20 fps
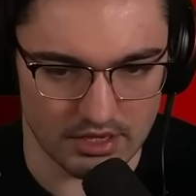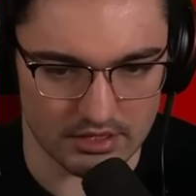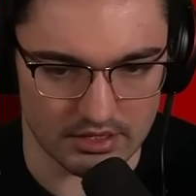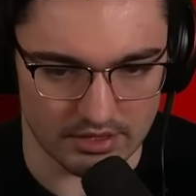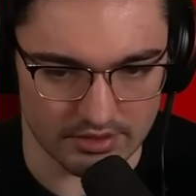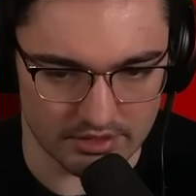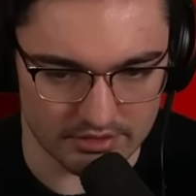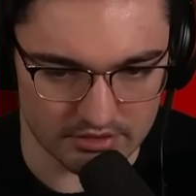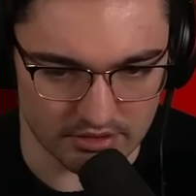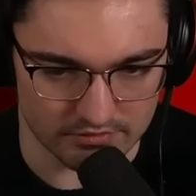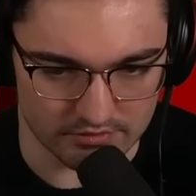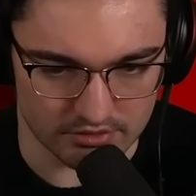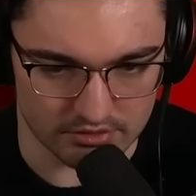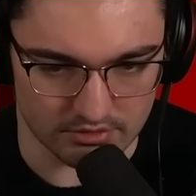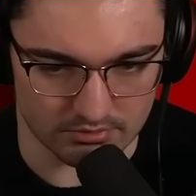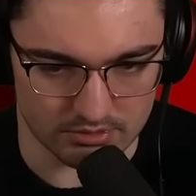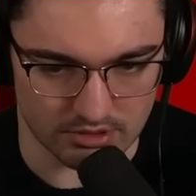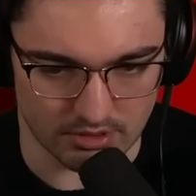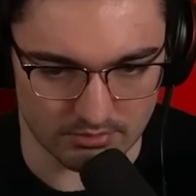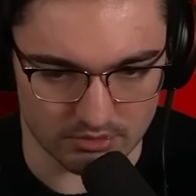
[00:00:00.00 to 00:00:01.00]
Yeah, that saves us
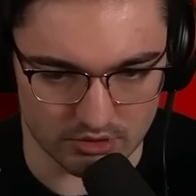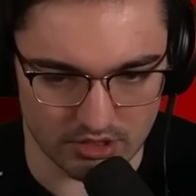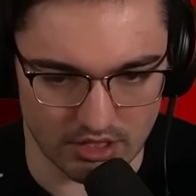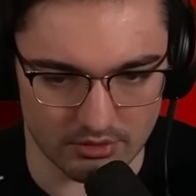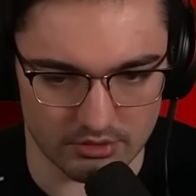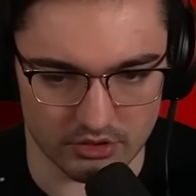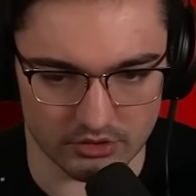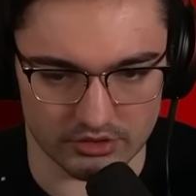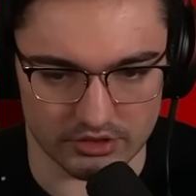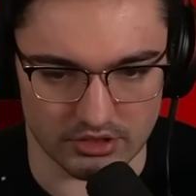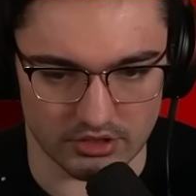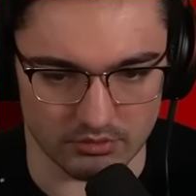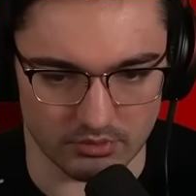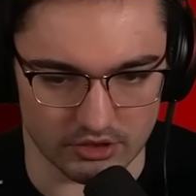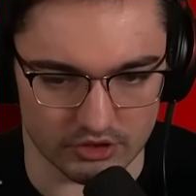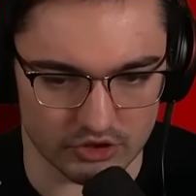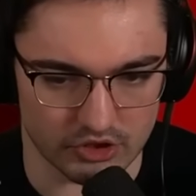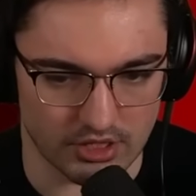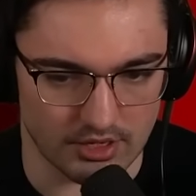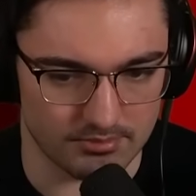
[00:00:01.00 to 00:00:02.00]
some time. So now we only need
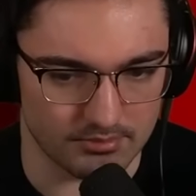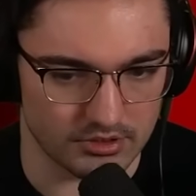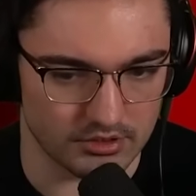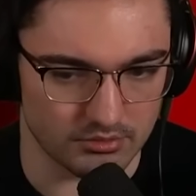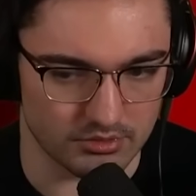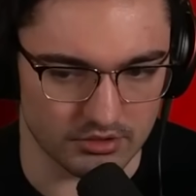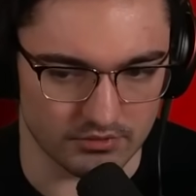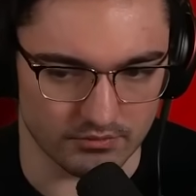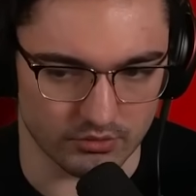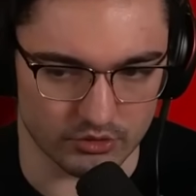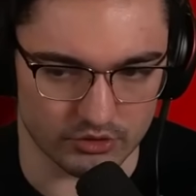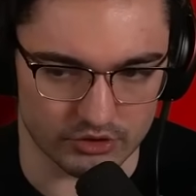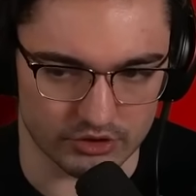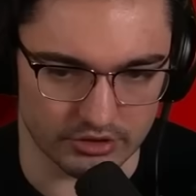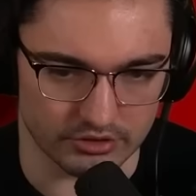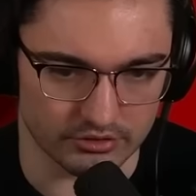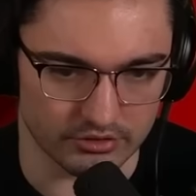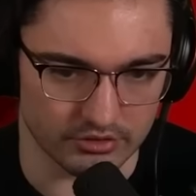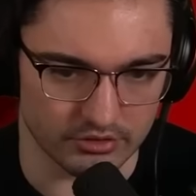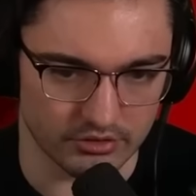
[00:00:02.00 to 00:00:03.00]
1 shop, and then we can force
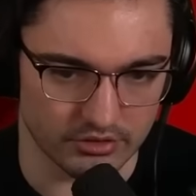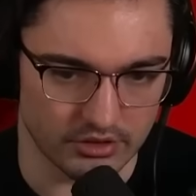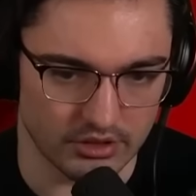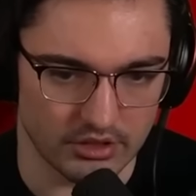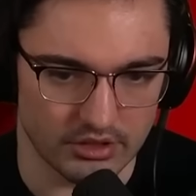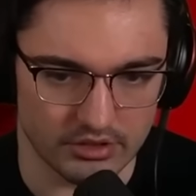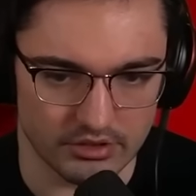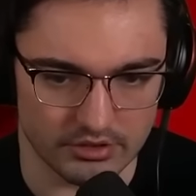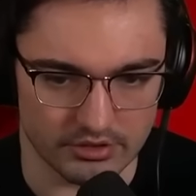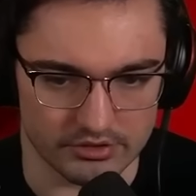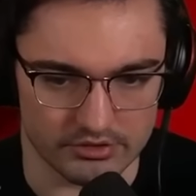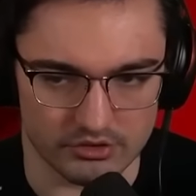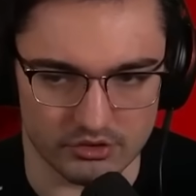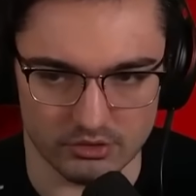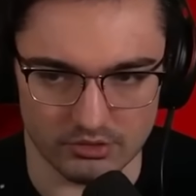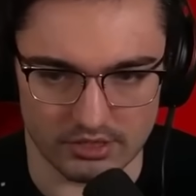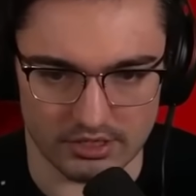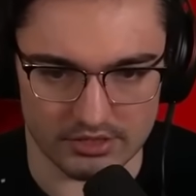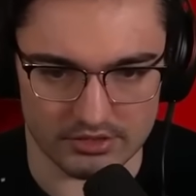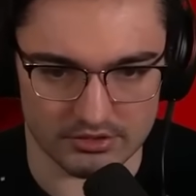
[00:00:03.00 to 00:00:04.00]
shelter. Because
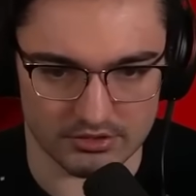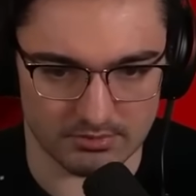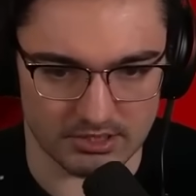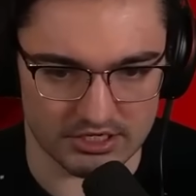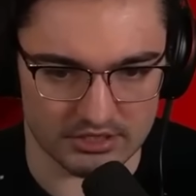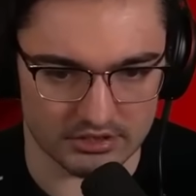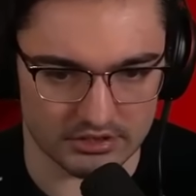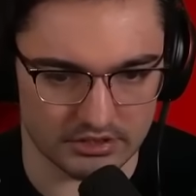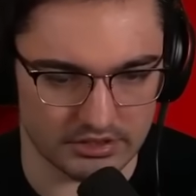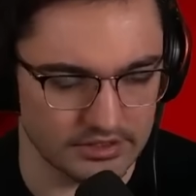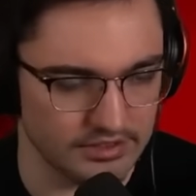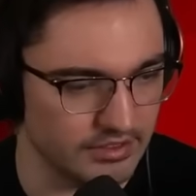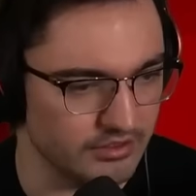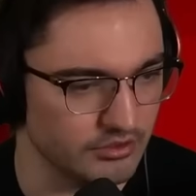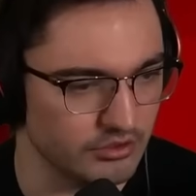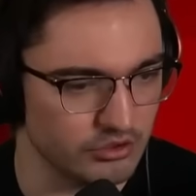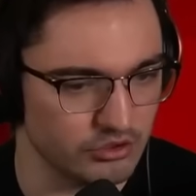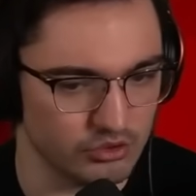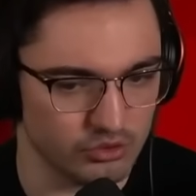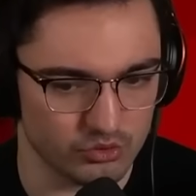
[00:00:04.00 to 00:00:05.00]
2 dice basically allows
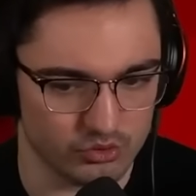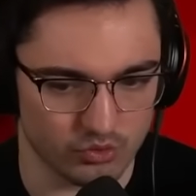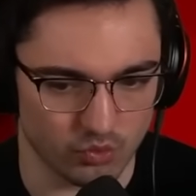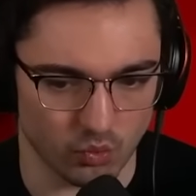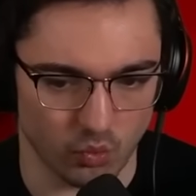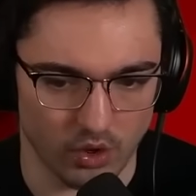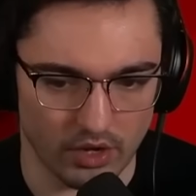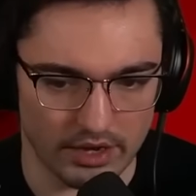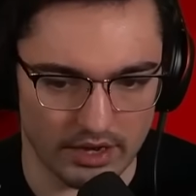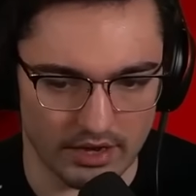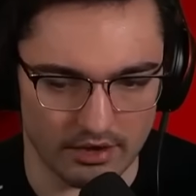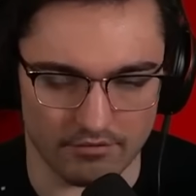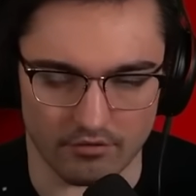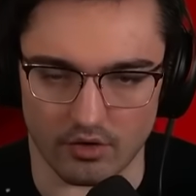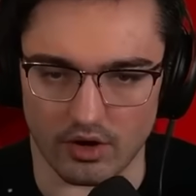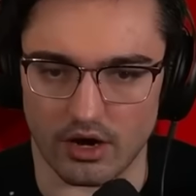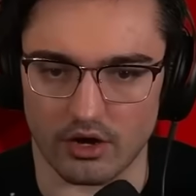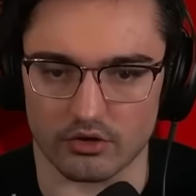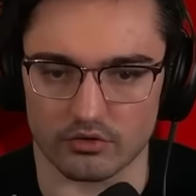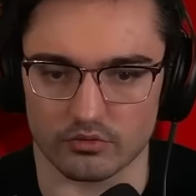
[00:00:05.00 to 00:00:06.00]
you to choose
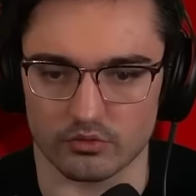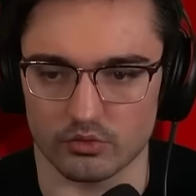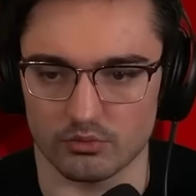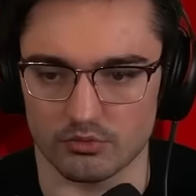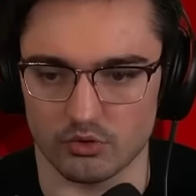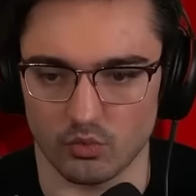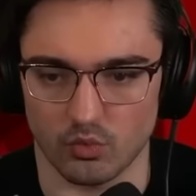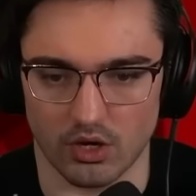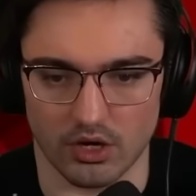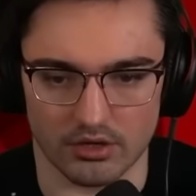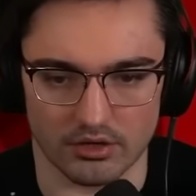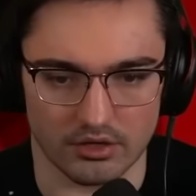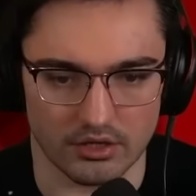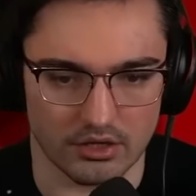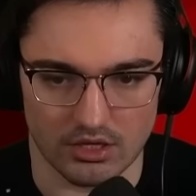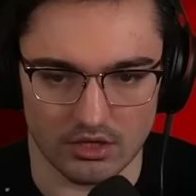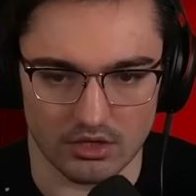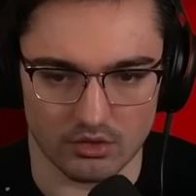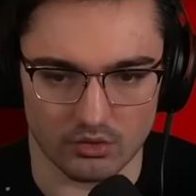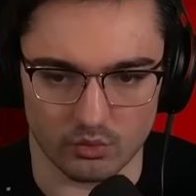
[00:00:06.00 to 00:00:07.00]
whatever outer room you want.
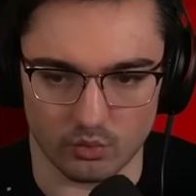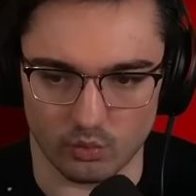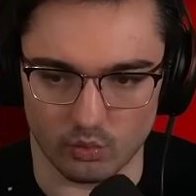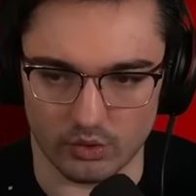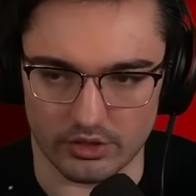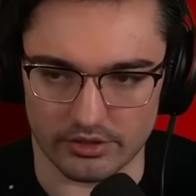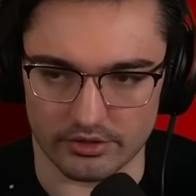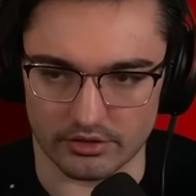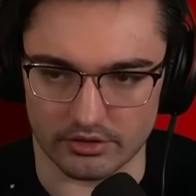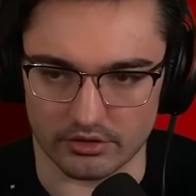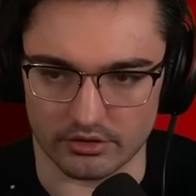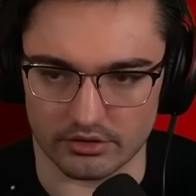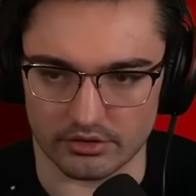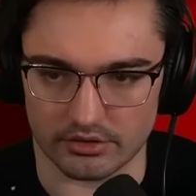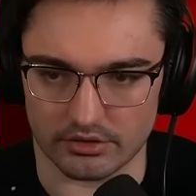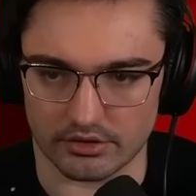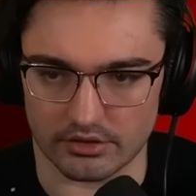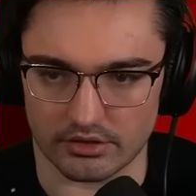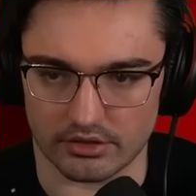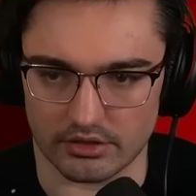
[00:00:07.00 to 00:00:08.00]

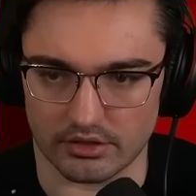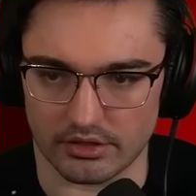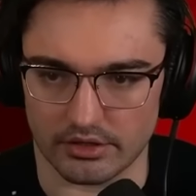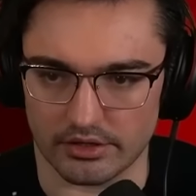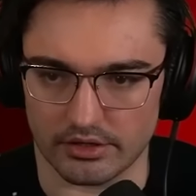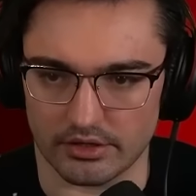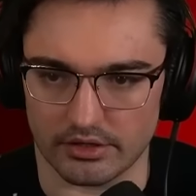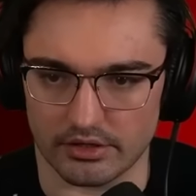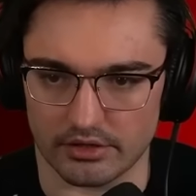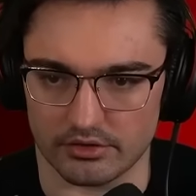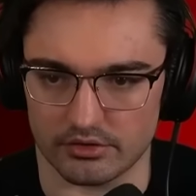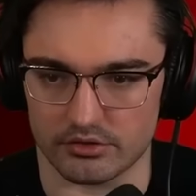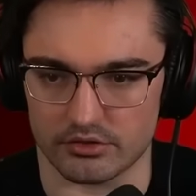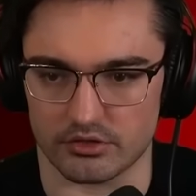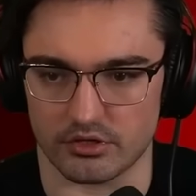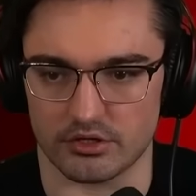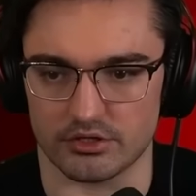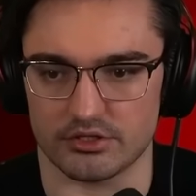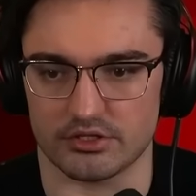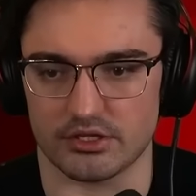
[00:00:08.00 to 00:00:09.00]
There's
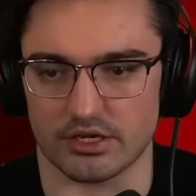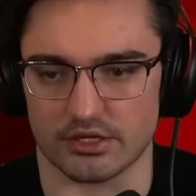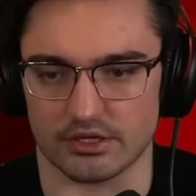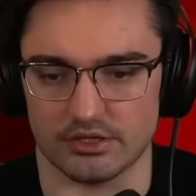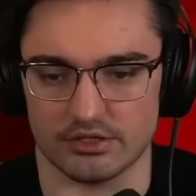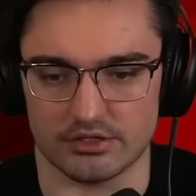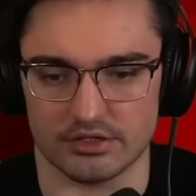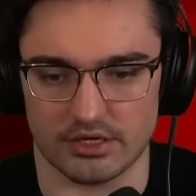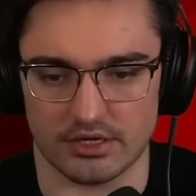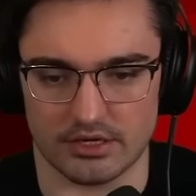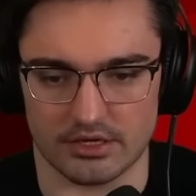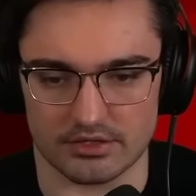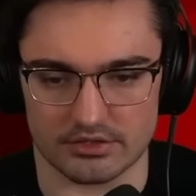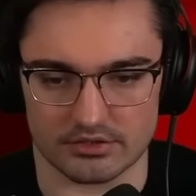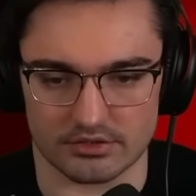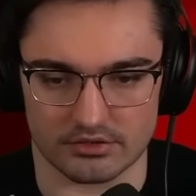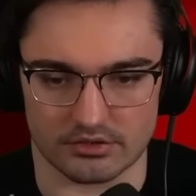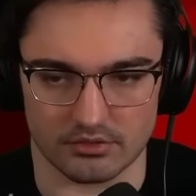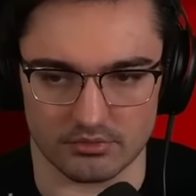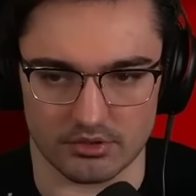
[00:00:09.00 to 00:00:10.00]
our second
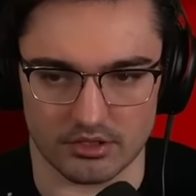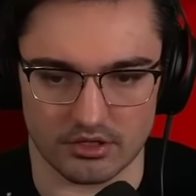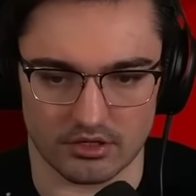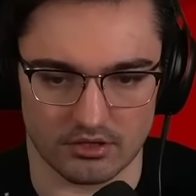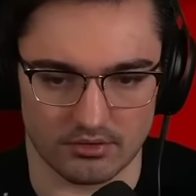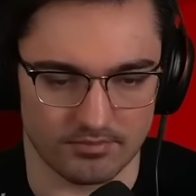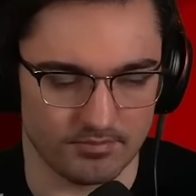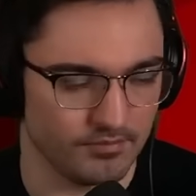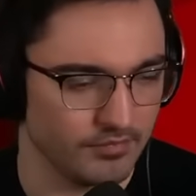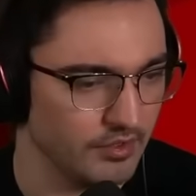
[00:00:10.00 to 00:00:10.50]
dice. Here we are.